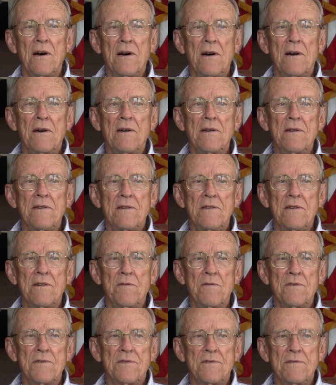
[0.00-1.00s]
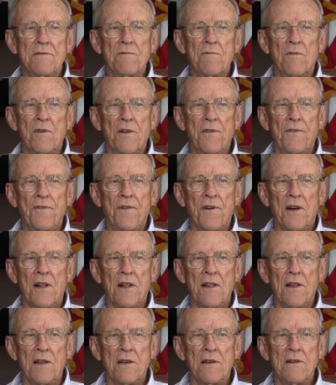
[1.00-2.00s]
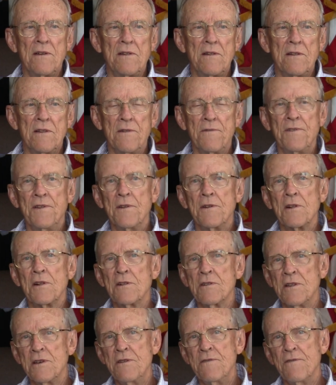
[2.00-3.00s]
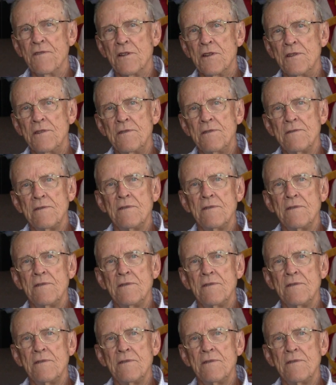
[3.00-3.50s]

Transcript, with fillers: Uh, the there was one fellow lived in Cleveland.